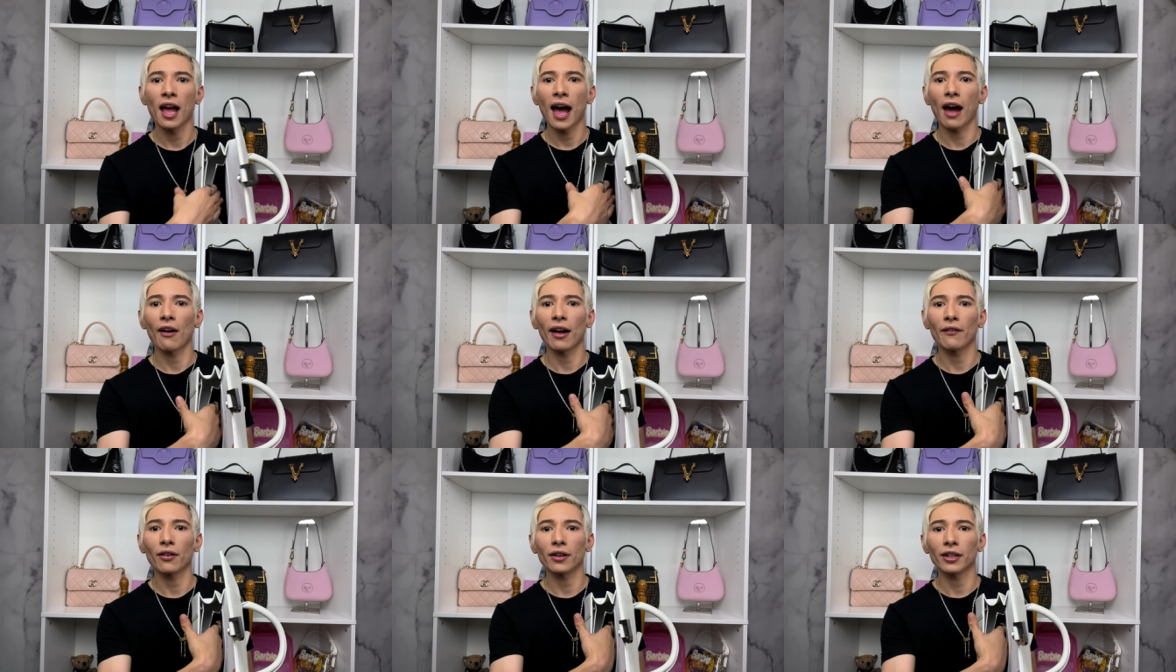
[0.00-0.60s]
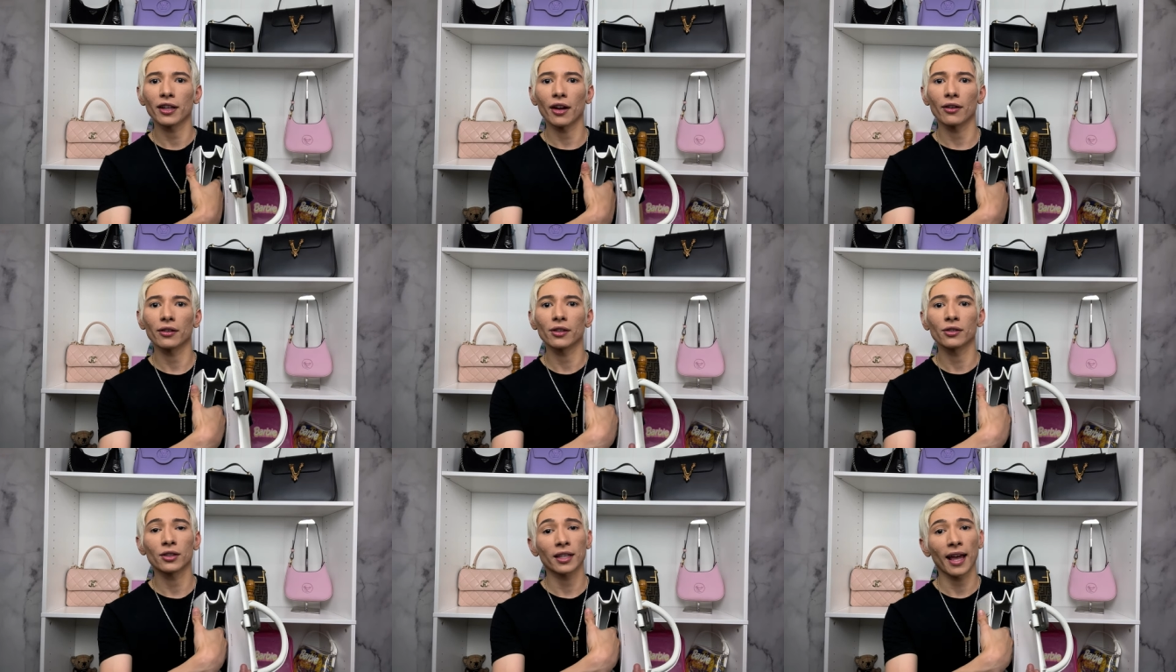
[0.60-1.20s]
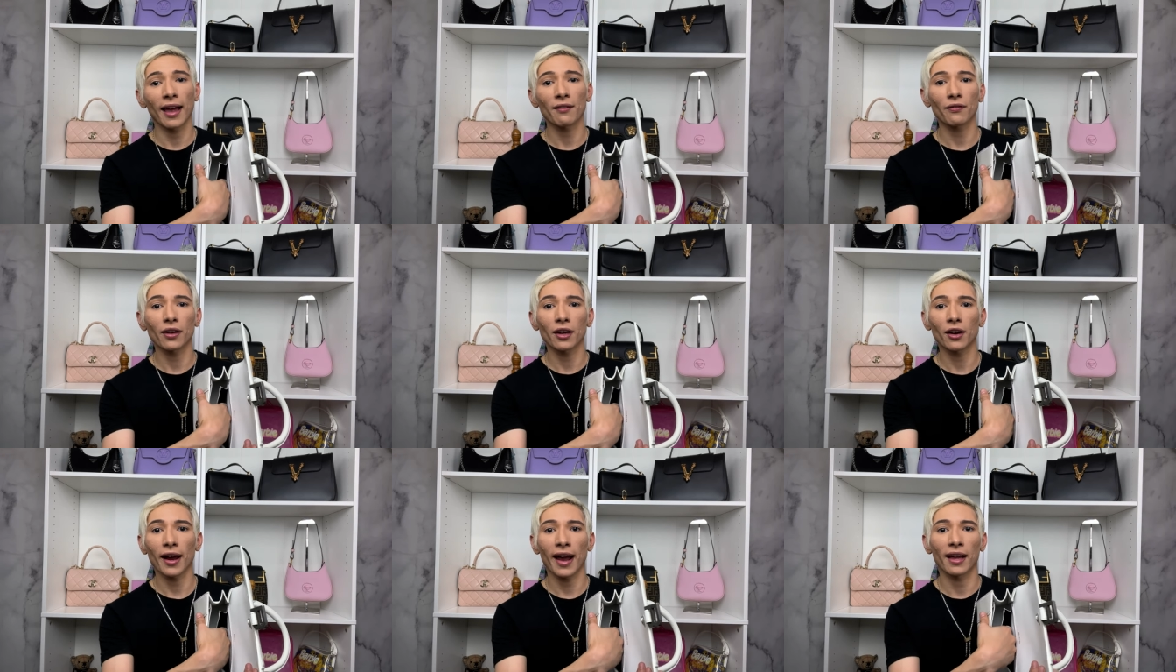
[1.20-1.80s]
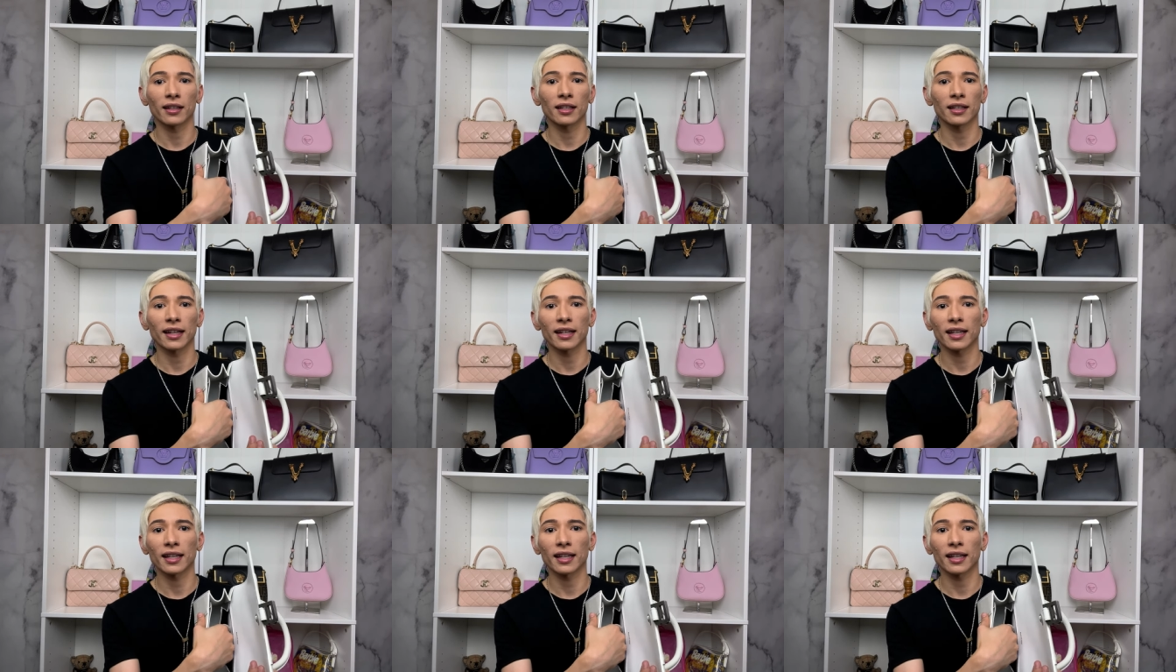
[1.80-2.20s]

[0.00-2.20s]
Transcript: However, you know, you can fit your hand in it.